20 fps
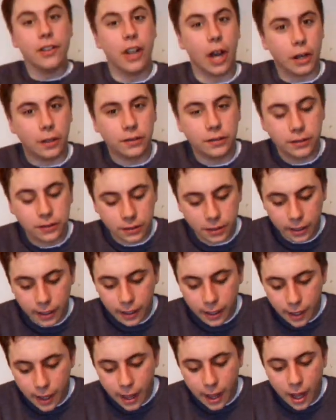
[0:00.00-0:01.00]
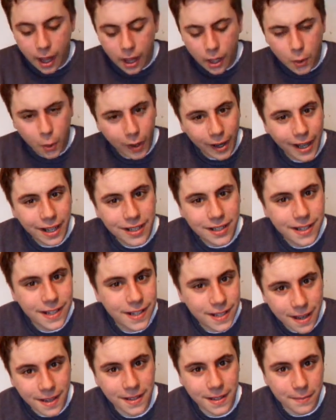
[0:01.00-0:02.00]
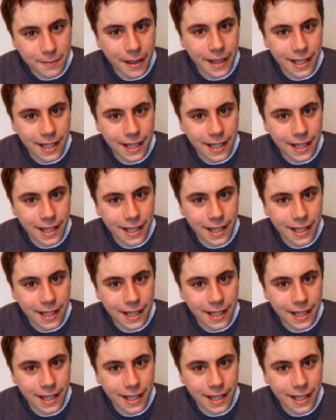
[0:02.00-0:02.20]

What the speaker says: No. Twilight doesn't